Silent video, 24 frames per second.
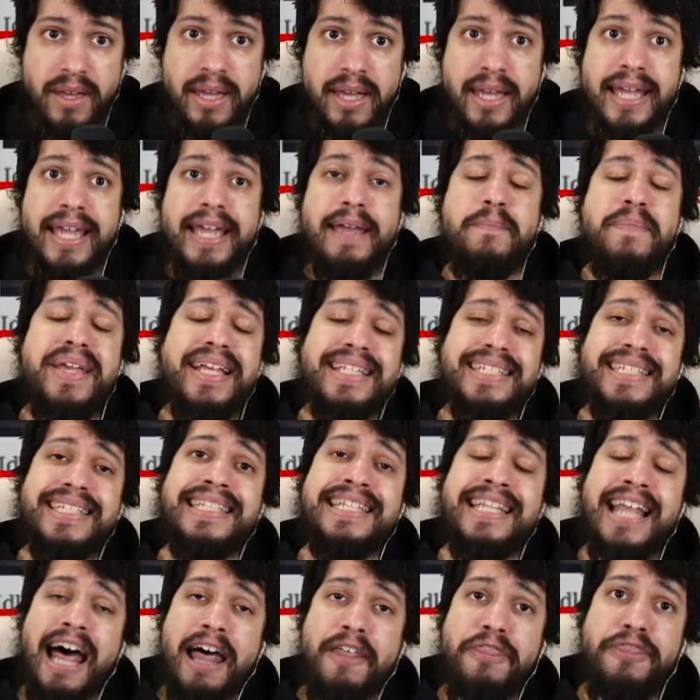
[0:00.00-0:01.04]
It means
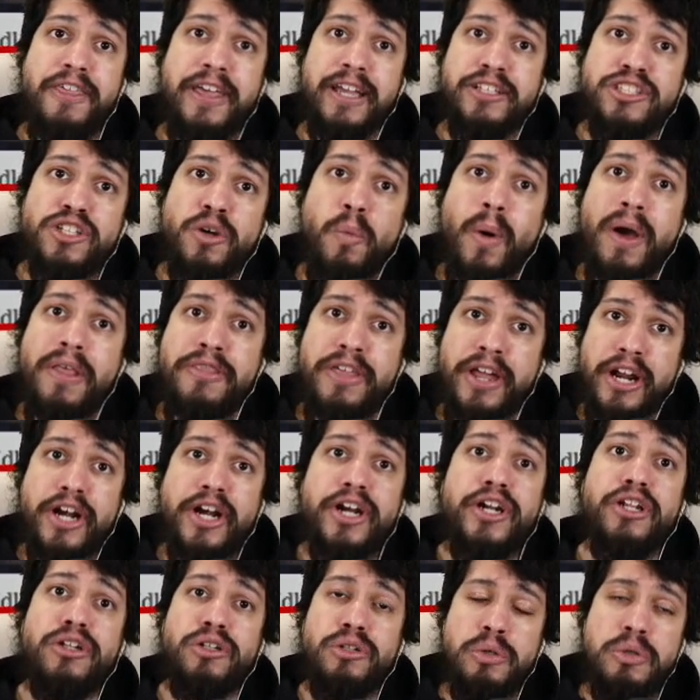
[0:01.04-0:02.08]
nothing to what they're going
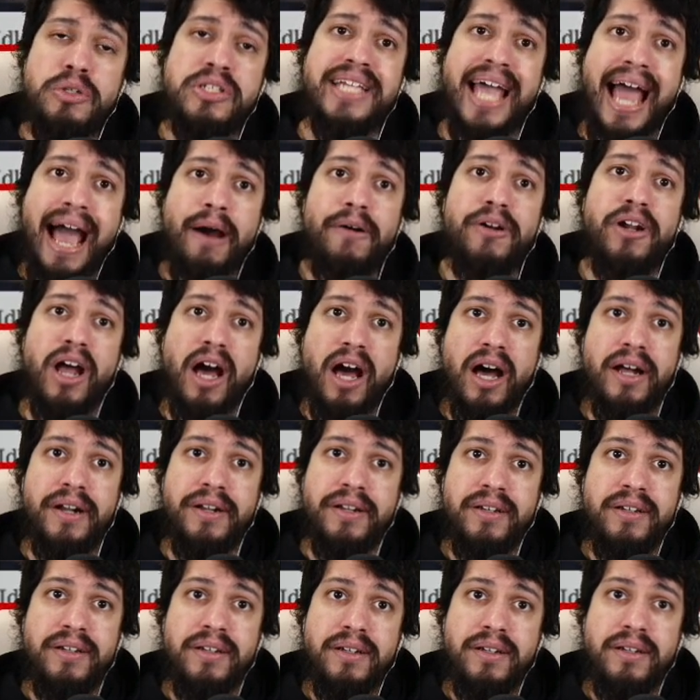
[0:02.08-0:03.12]
to lose out on
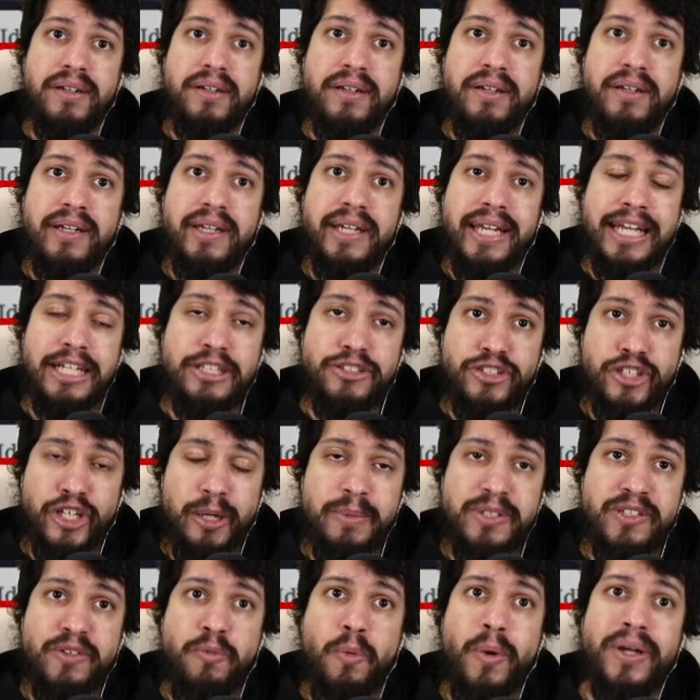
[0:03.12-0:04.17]
in
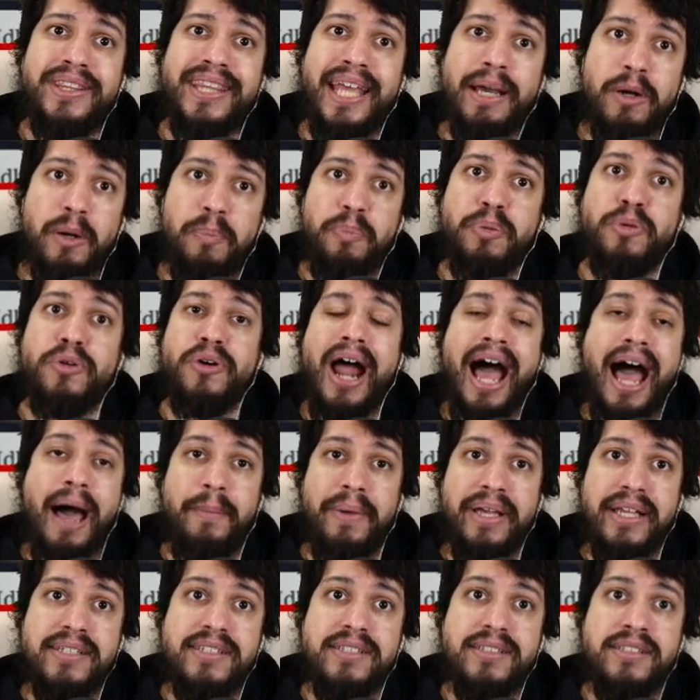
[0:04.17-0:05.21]
terms of what they were
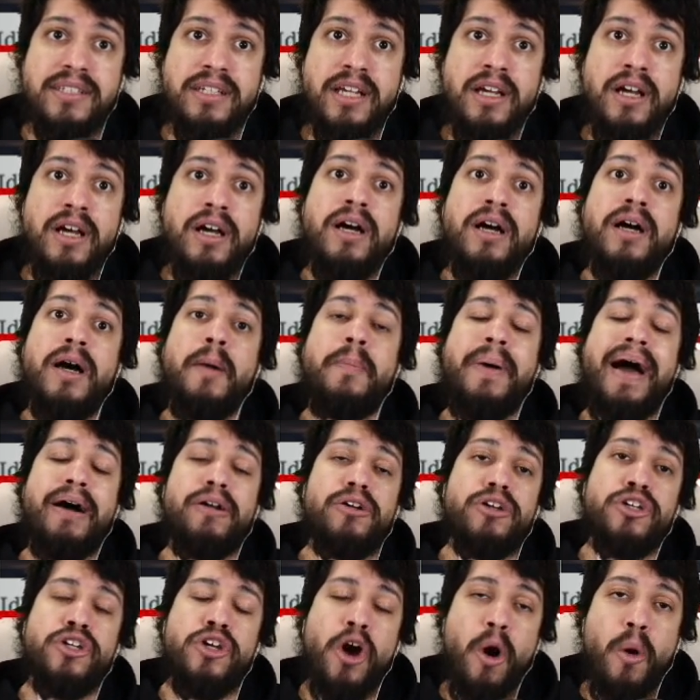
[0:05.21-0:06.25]
promised
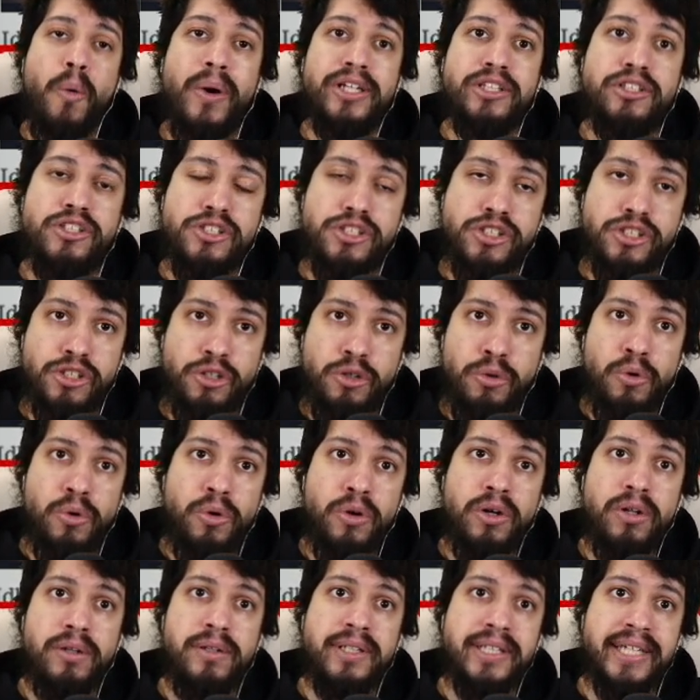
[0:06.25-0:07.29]
about going to
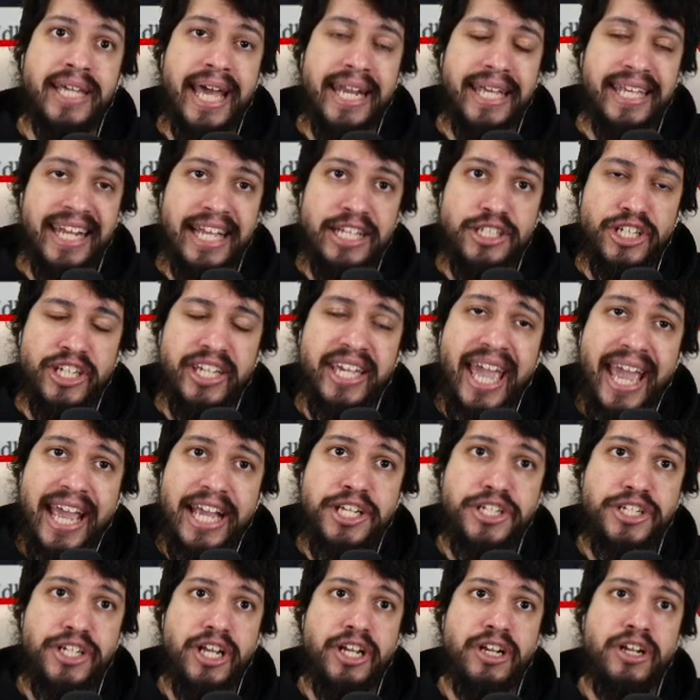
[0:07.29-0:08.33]
school, getting an
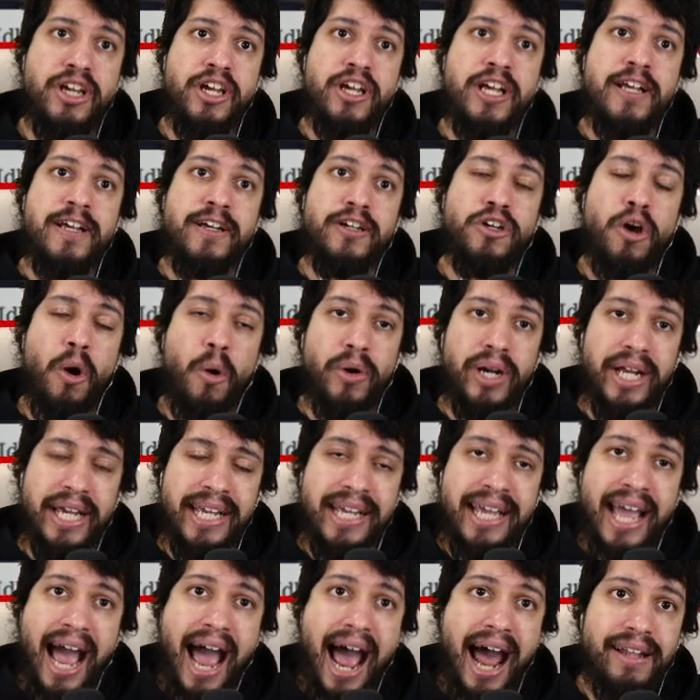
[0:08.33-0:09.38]
education, going to
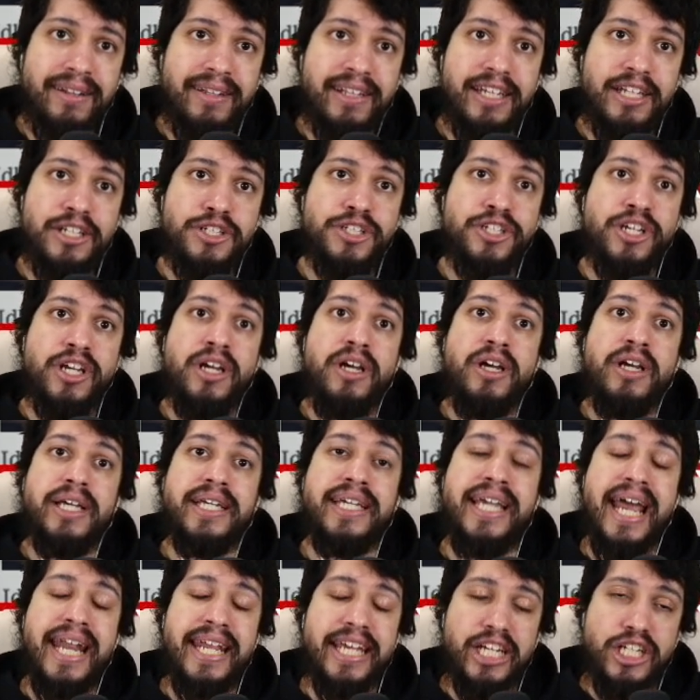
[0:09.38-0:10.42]
college,
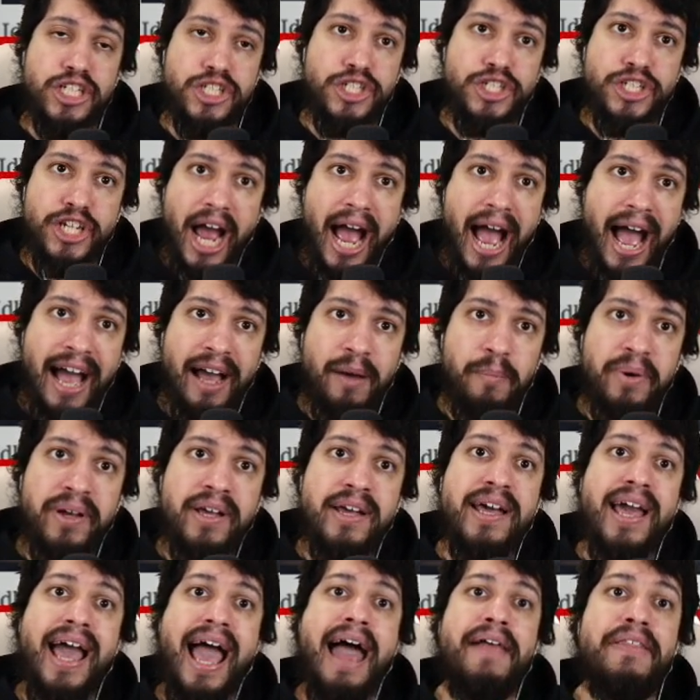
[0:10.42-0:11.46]
getting a job,
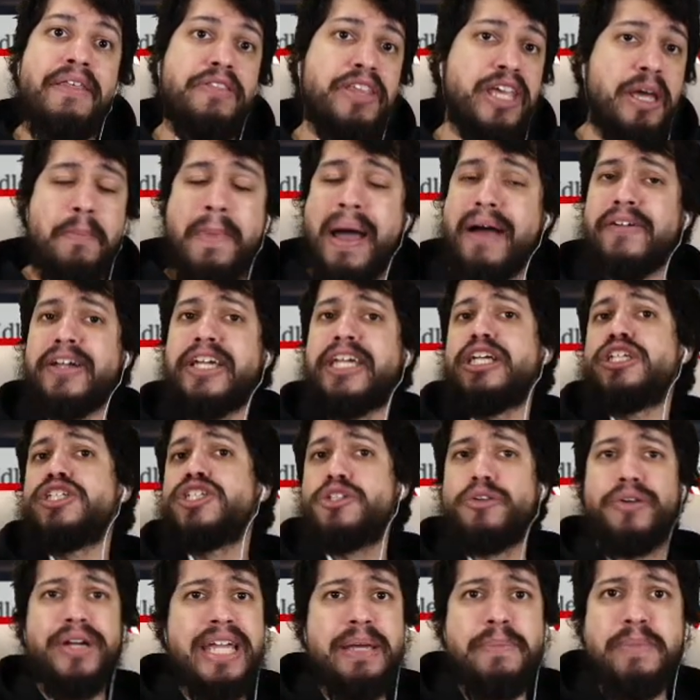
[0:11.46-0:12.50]
and then the American
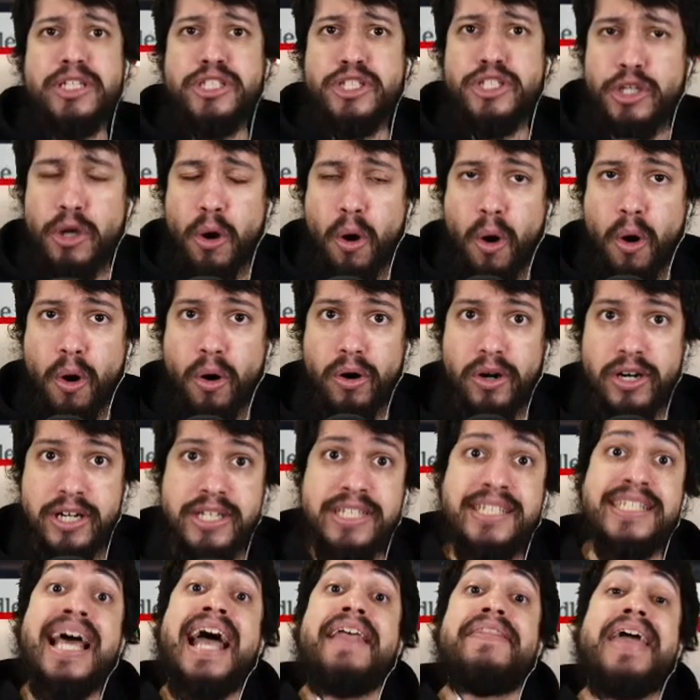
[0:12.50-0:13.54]
dream is
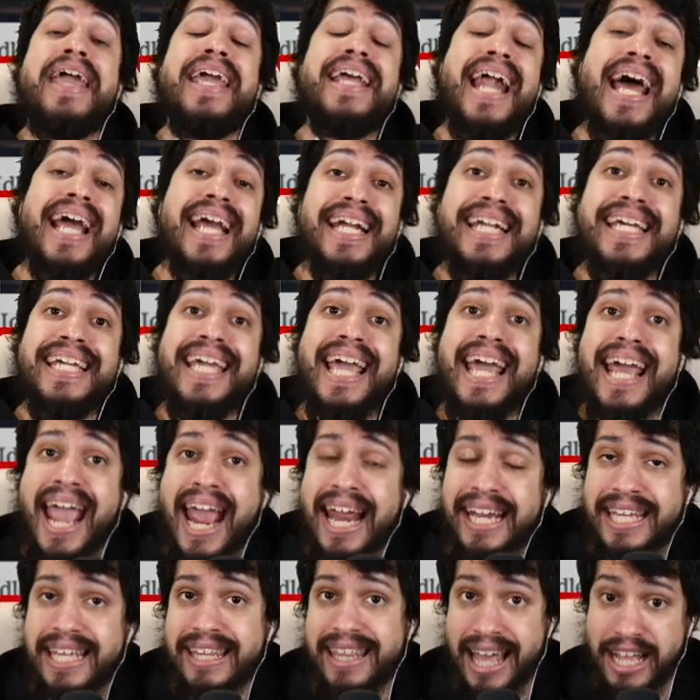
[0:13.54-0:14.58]
yours. They're not going to get
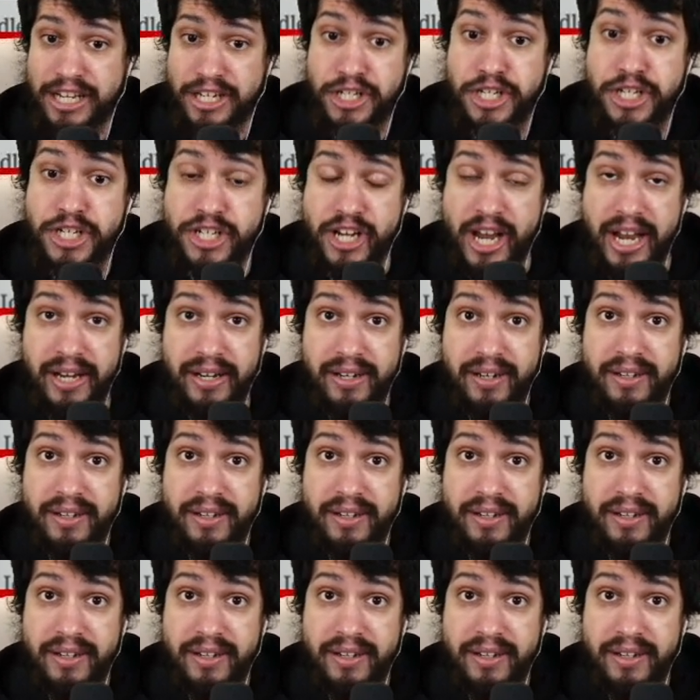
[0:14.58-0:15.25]
any of that shit.